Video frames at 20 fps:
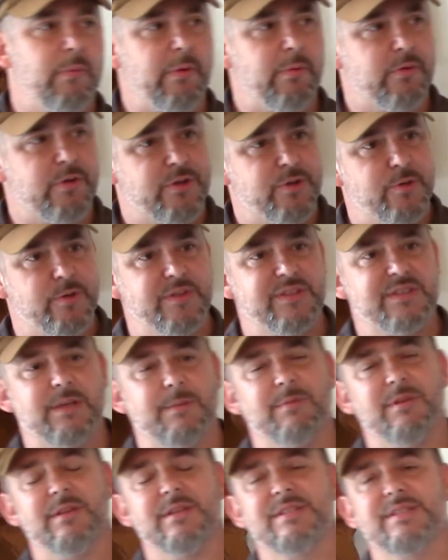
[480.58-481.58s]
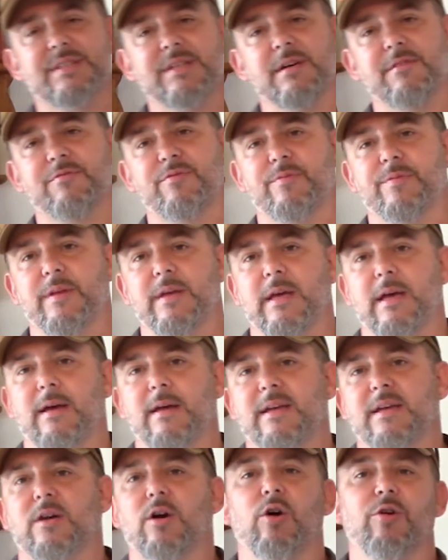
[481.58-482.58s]
we were doing some of this stuff,
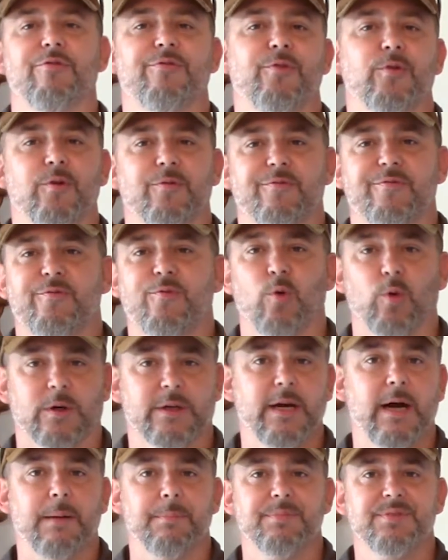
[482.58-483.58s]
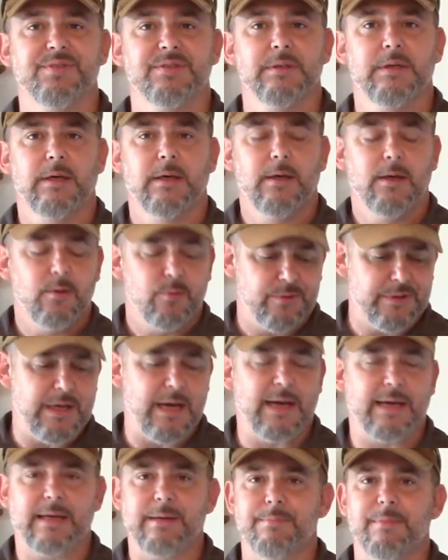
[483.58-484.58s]
it called for 4 cups. Well, yeah,
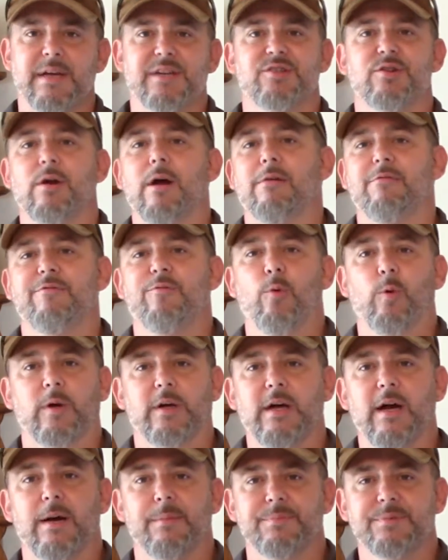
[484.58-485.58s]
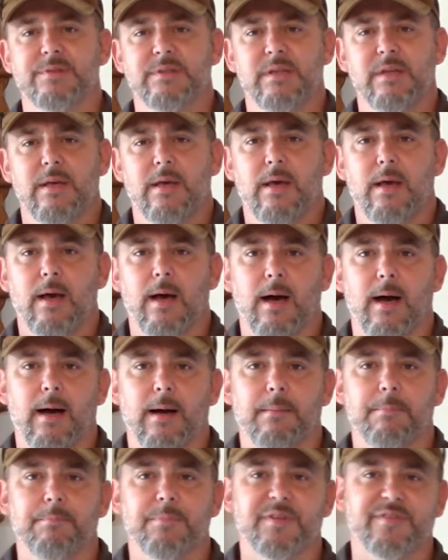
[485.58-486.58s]
I can measure out 4 cups,
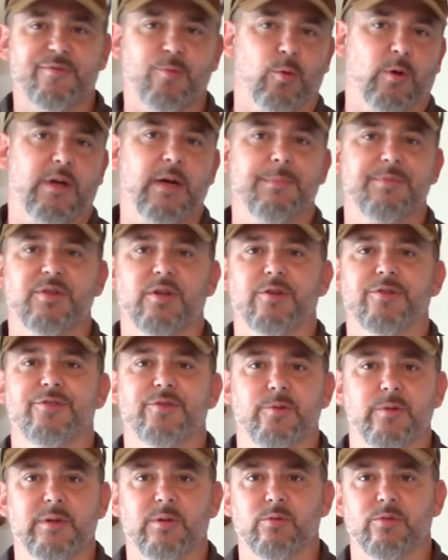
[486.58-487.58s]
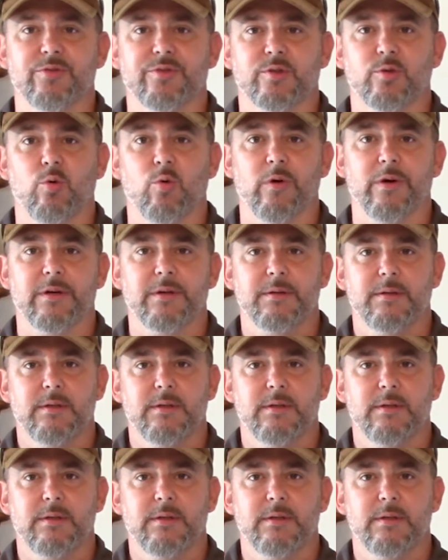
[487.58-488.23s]
but 4 cups also equals a quart.